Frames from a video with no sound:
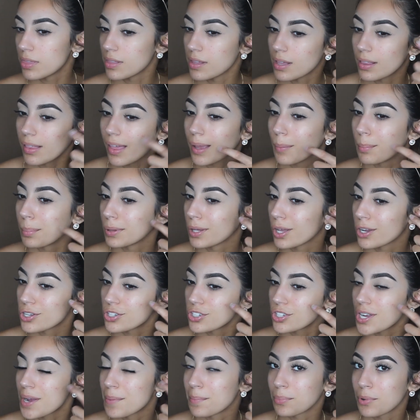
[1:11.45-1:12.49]
the like
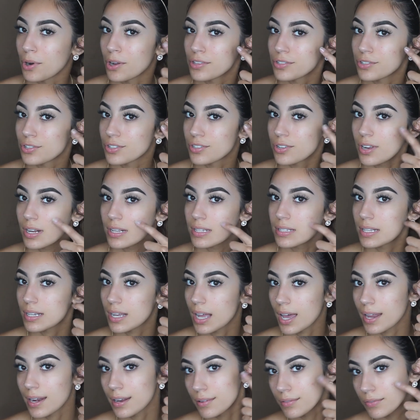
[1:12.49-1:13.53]
blush and bronzer starts to
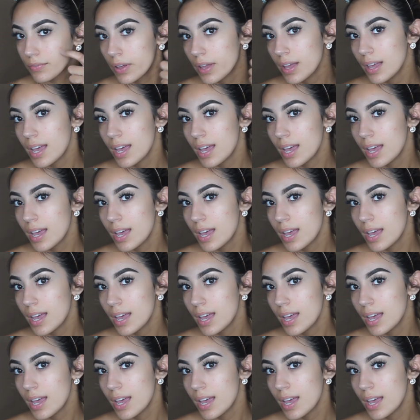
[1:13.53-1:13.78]
kind of